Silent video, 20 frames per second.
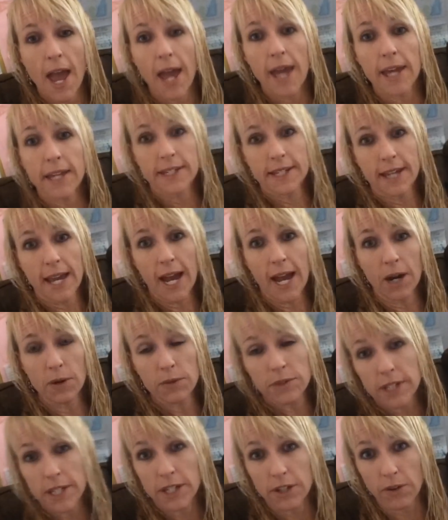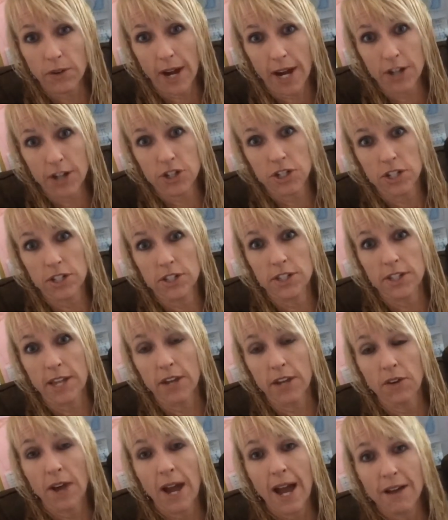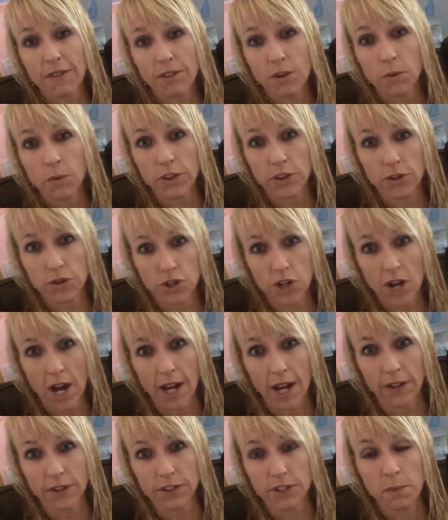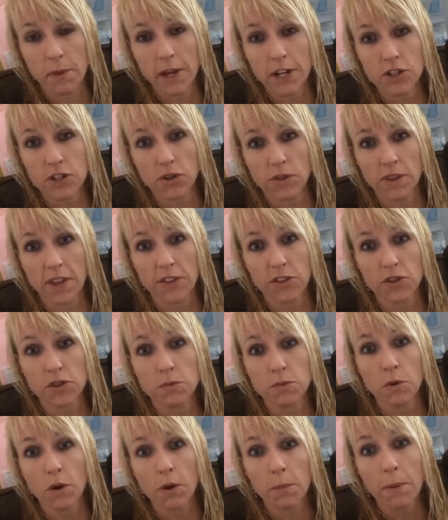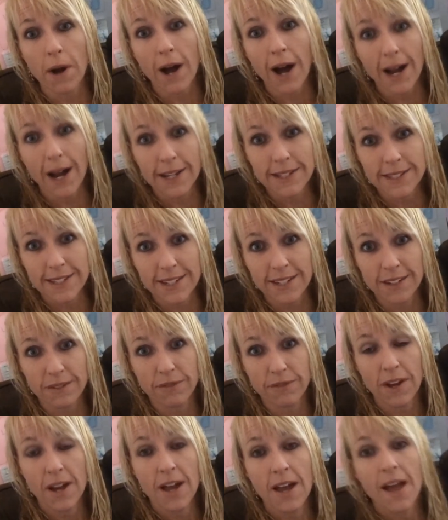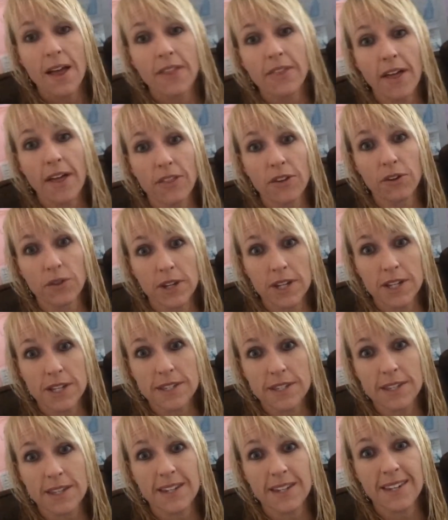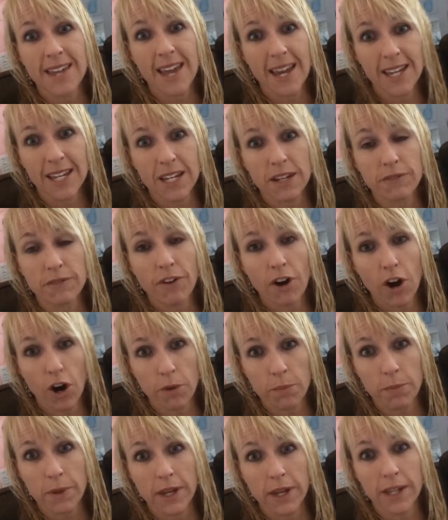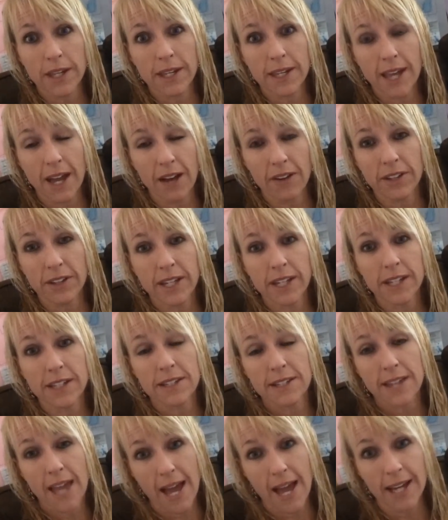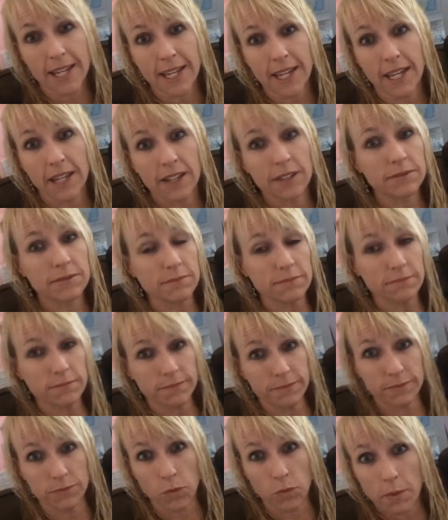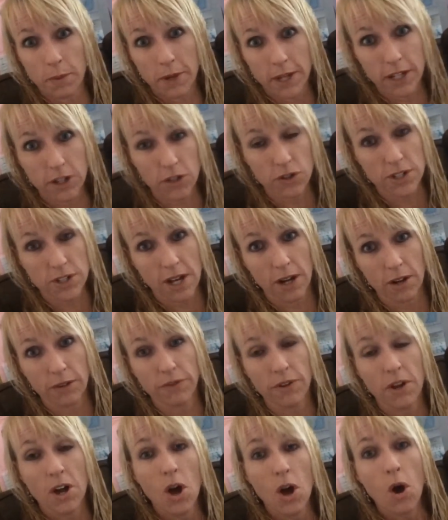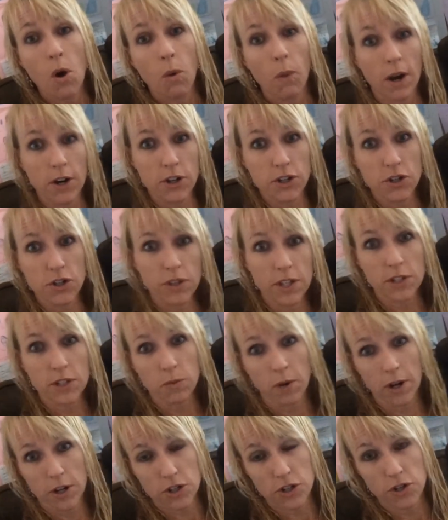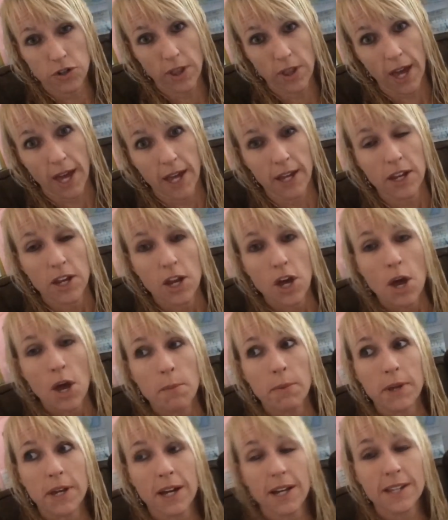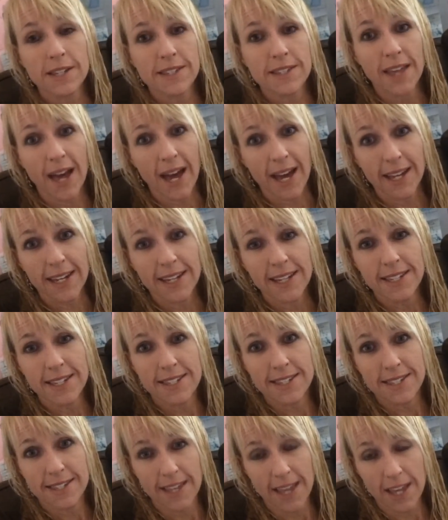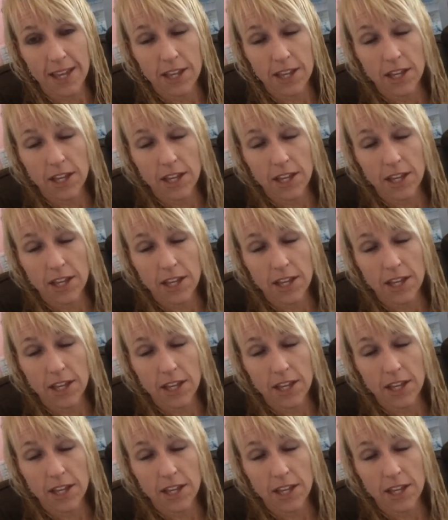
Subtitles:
and count the interactions that you're having with your child to make sure that there's more positive than there is negative, harping, yelling, nagging, repeating yourself. Why don't you do this? Why don't you do that? Because that is